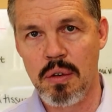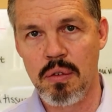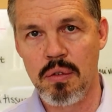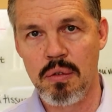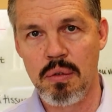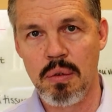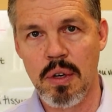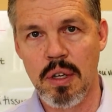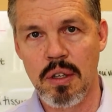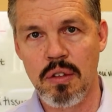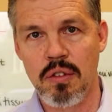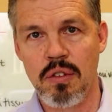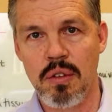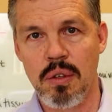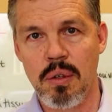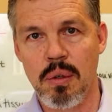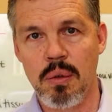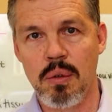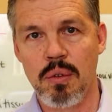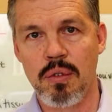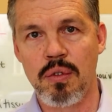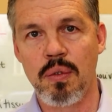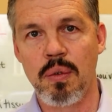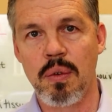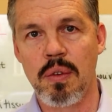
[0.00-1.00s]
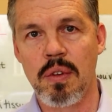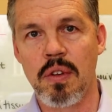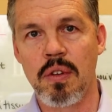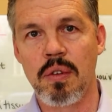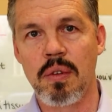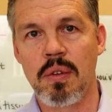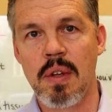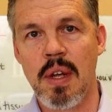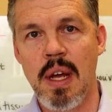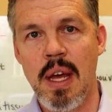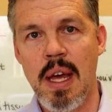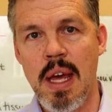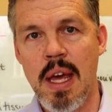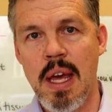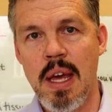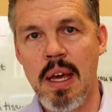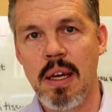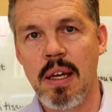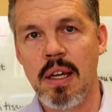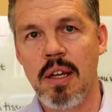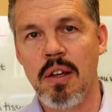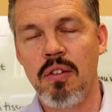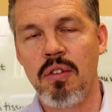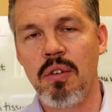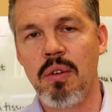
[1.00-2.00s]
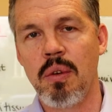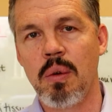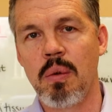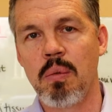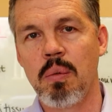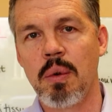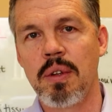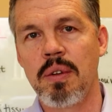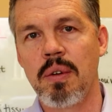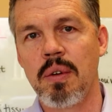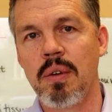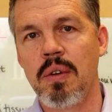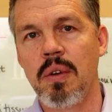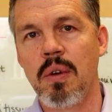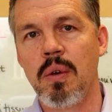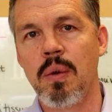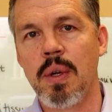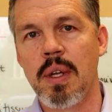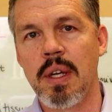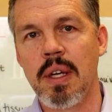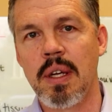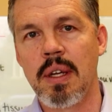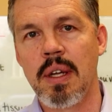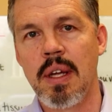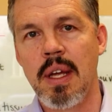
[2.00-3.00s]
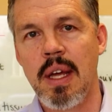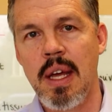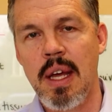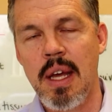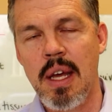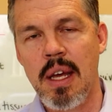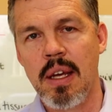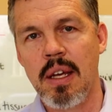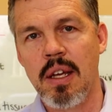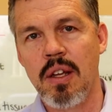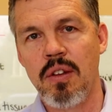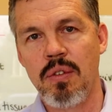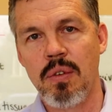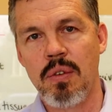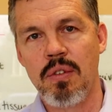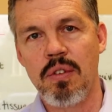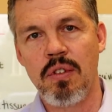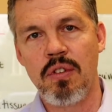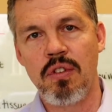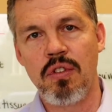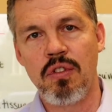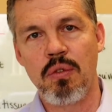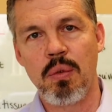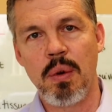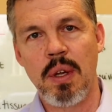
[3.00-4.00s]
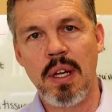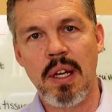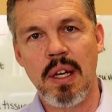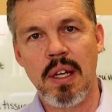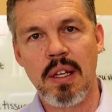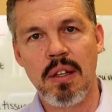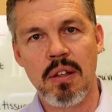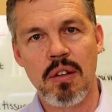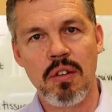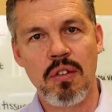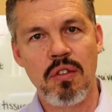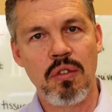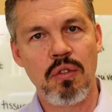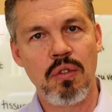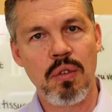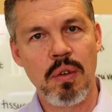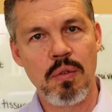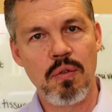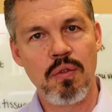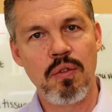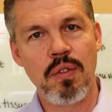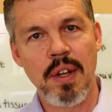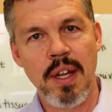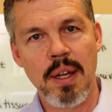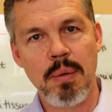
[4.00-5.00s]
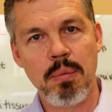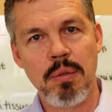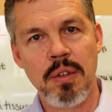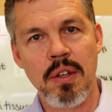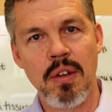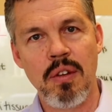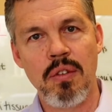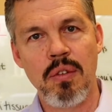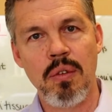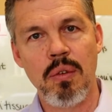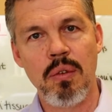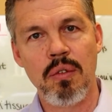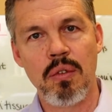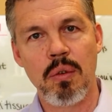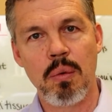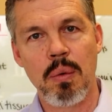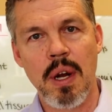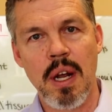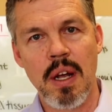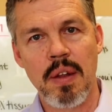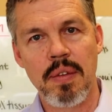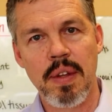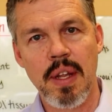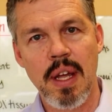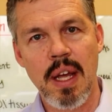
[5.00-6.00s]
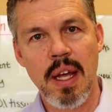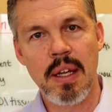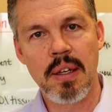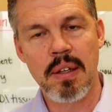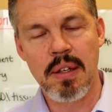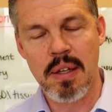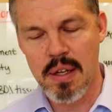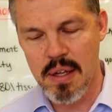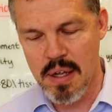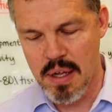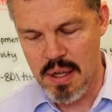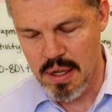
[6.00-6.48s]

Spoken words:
drugs used for this issue. And what they're doing is they're just shrinking the inflamed tissues around that